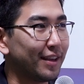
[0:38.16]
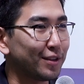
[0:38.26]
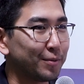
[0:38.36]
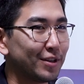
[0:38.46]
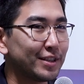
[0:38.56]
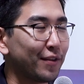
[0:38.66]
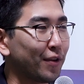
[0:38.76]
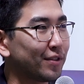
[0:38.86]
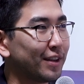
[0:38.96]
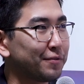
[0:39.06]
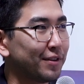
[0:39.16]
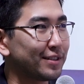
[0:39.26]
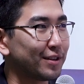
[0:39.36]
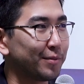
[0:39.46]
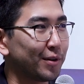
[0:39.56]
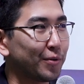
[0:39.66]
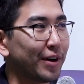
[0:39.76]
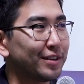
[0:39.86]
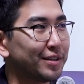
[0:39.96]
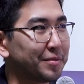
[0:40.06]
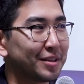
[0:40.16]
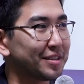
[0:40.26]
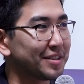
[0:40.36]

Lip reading: Yeah, to be honest, I thought day 3 is going to be quieter, but it's,